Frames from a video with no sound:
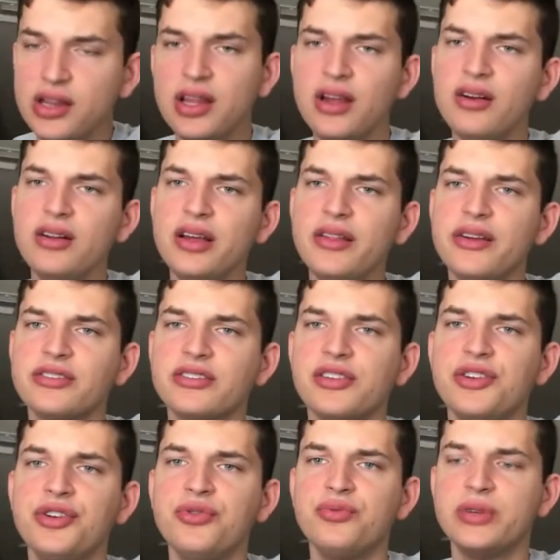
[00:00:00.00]
Literally the
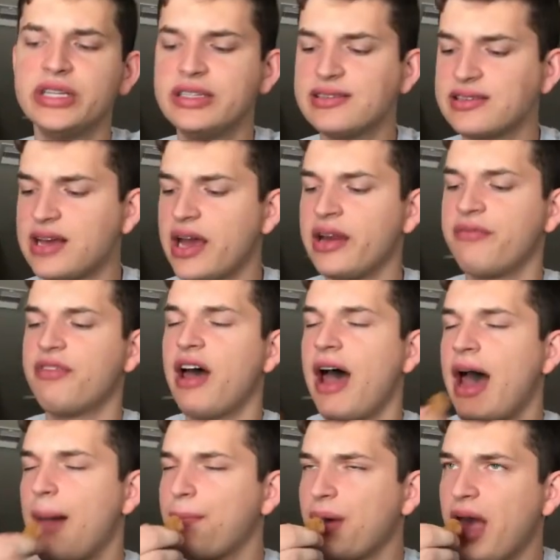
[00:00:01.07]
new redesign of the
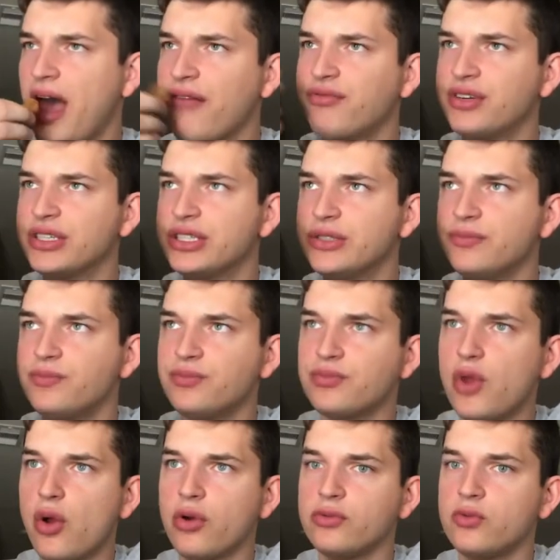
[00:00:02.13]
app every
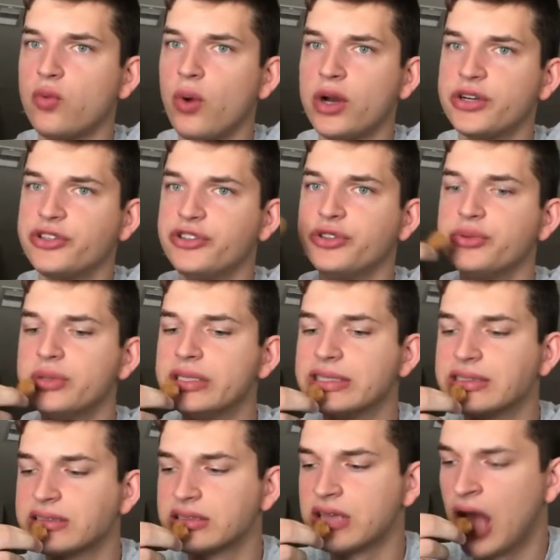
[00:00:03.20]
one or two
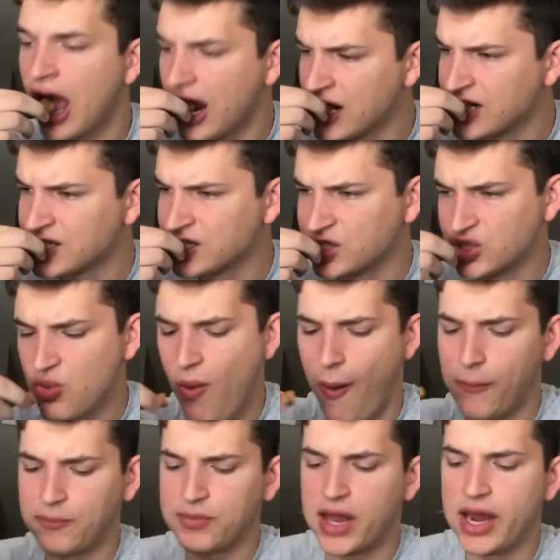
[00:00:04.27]
weeks.
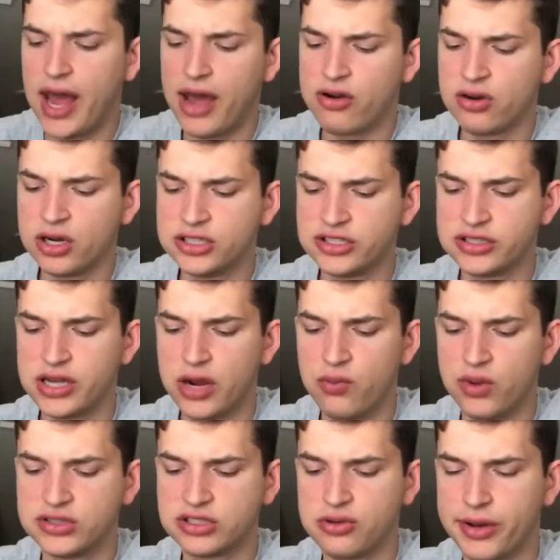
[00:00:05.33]
And I don't understand
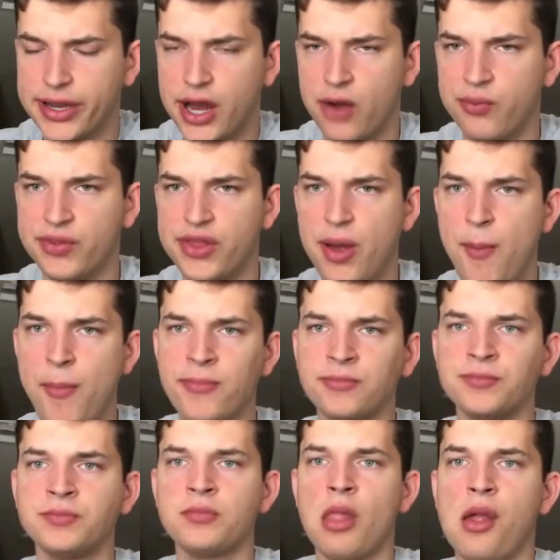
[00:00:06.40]
what's going on with them
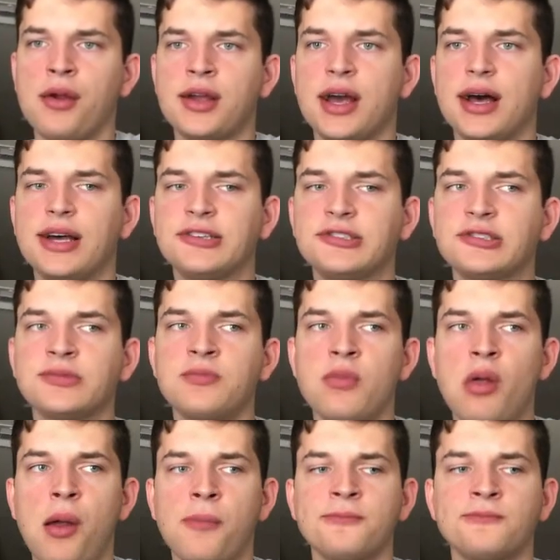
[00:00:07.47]
because
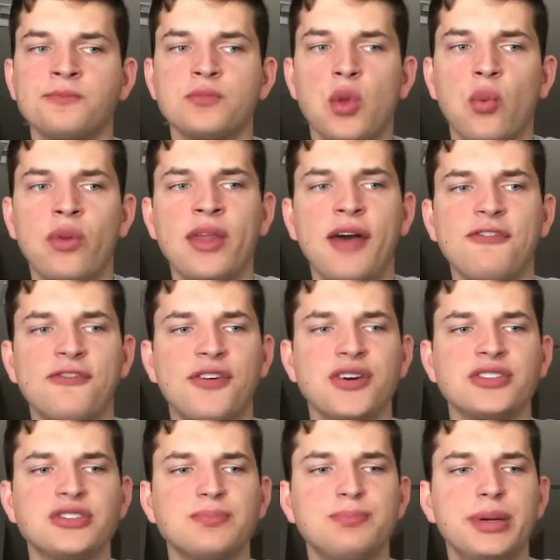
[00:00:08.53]
when that
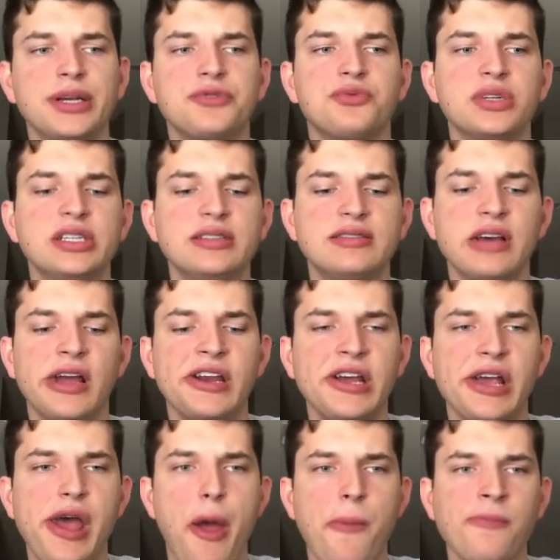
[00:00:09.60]
first big redesign
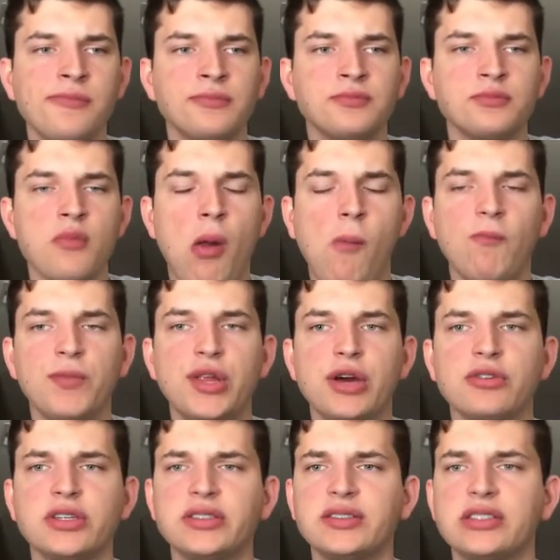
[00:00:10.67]
hit, there
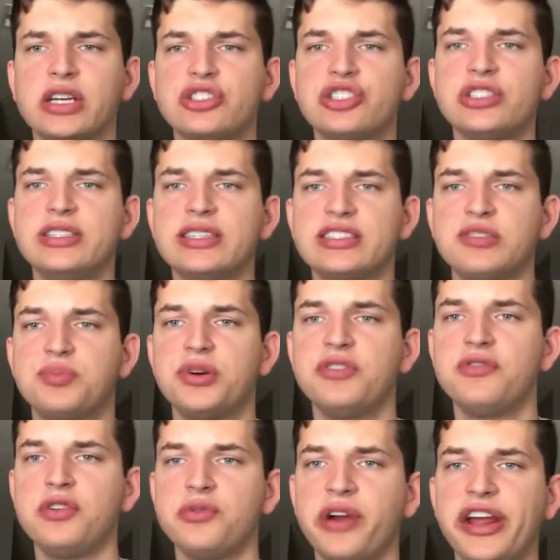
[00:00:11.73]
was such a
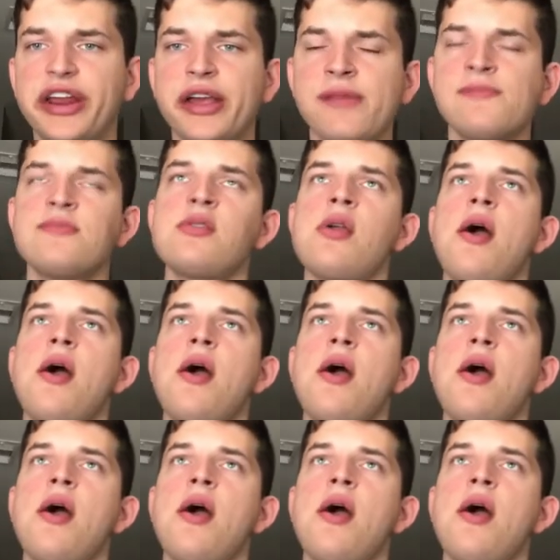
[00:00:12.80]
disapproval rating.